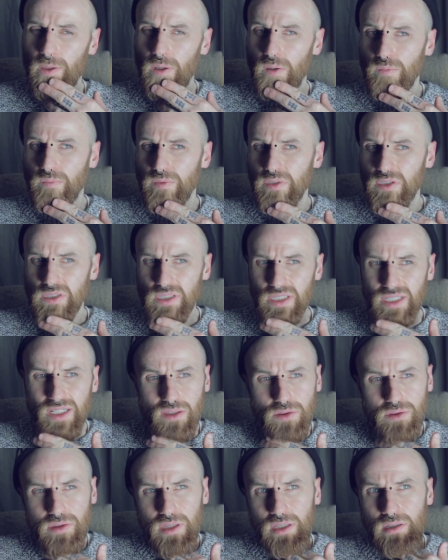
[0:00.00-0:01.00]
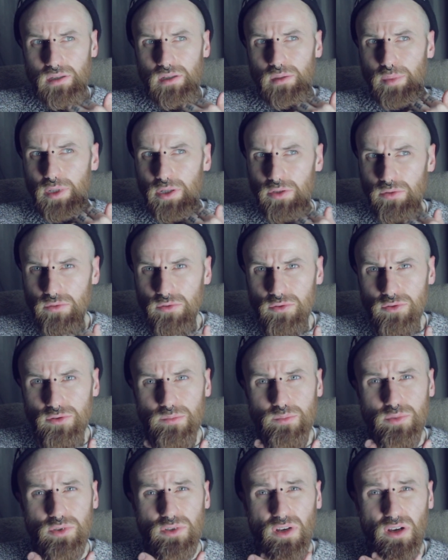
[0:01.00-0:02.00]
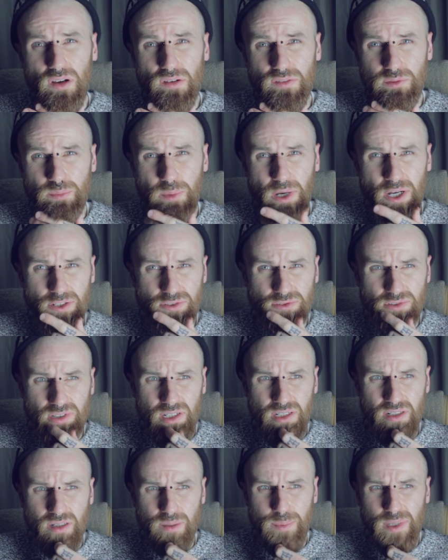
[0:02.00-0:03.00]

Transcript: obviously I'll think about some sort of smart trainer,